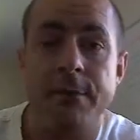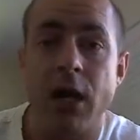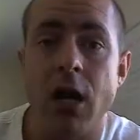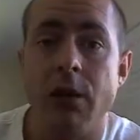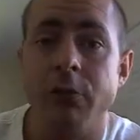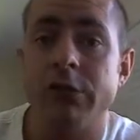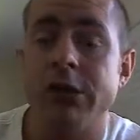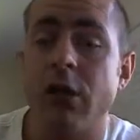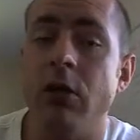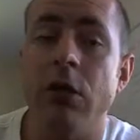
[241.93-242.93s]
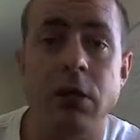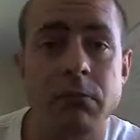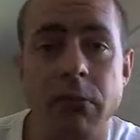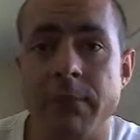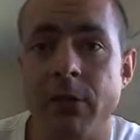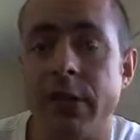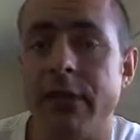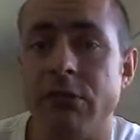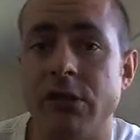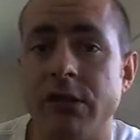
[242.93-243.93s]
And also maybe look
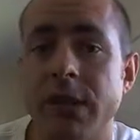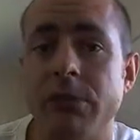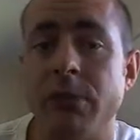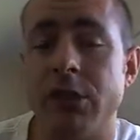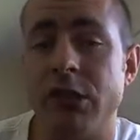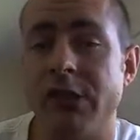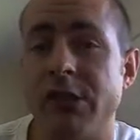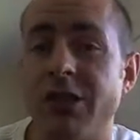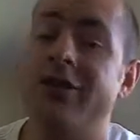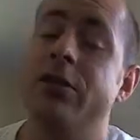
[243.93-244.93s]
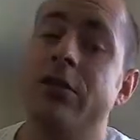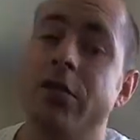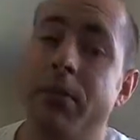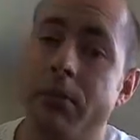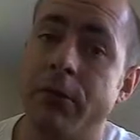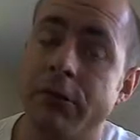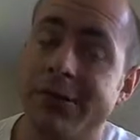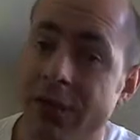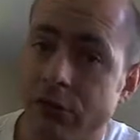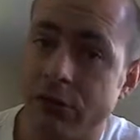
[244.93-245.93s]
into a sleep specialist and look into
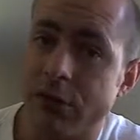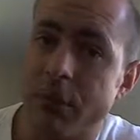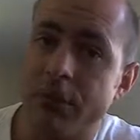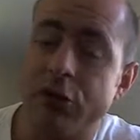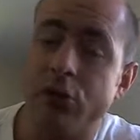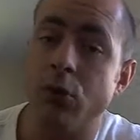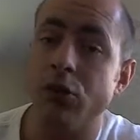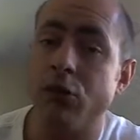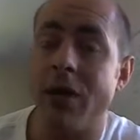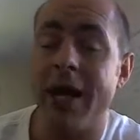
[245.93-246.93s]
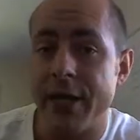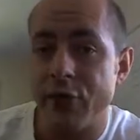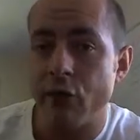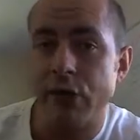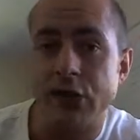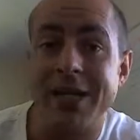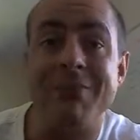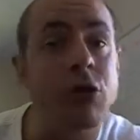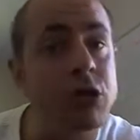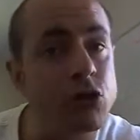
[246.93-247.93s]
supplements, natural supplements, which will aid your
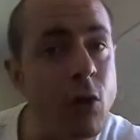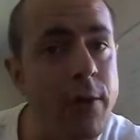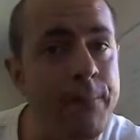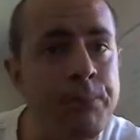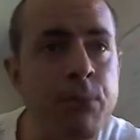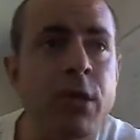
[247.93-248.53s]
sleep as well.